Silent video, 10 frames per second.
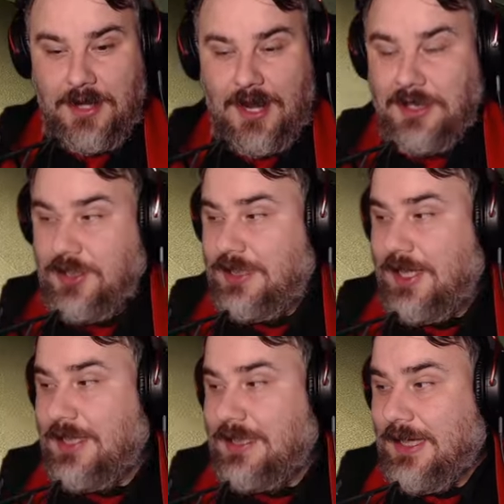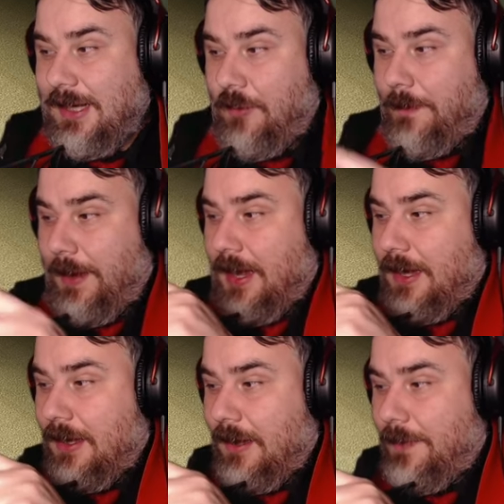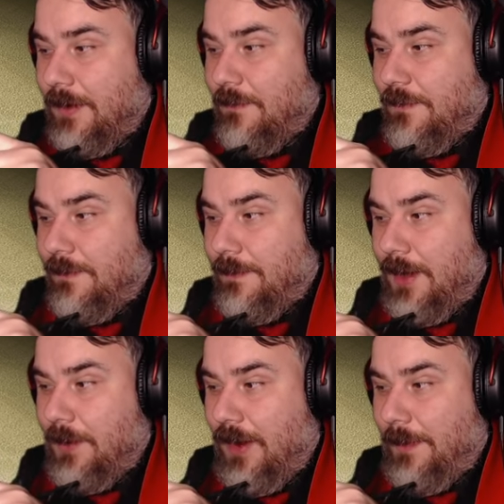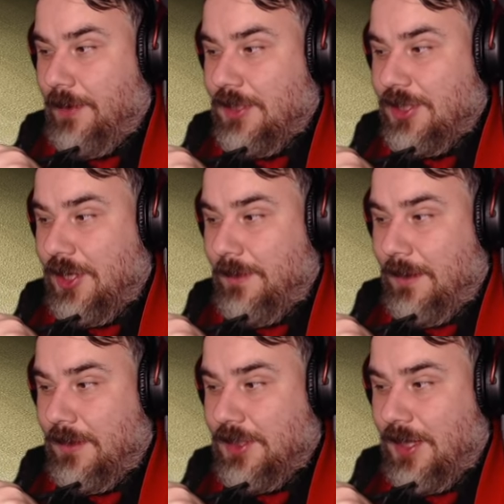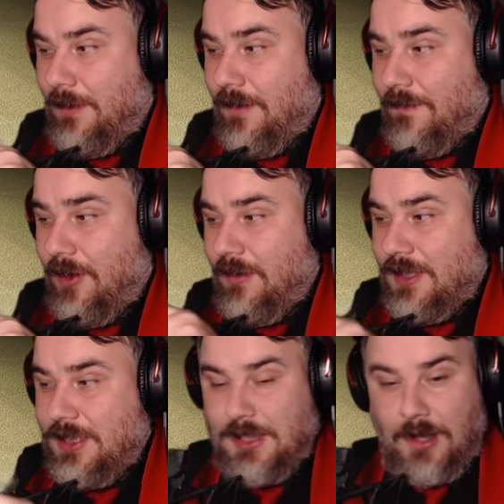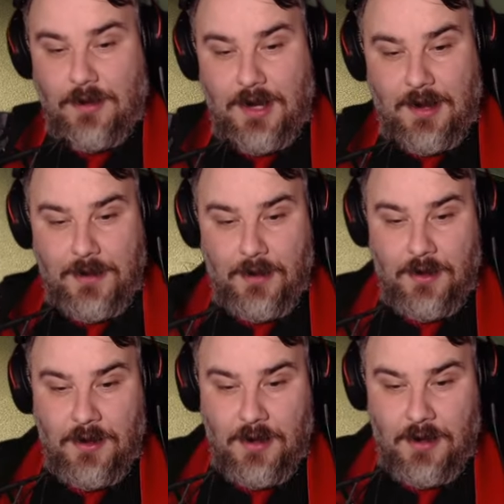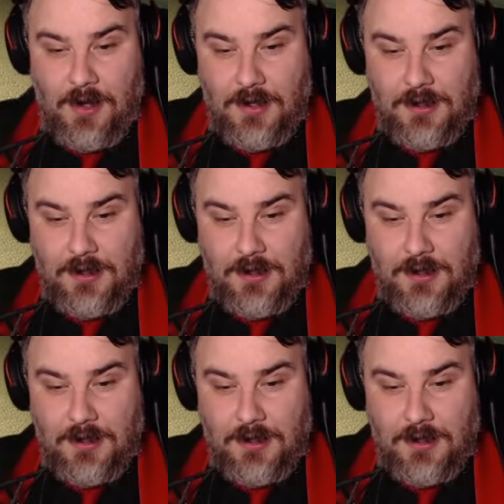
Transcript: as you see, there's a little bar above my weapon to show me how much ammo I've got. This is low on ammo. I'm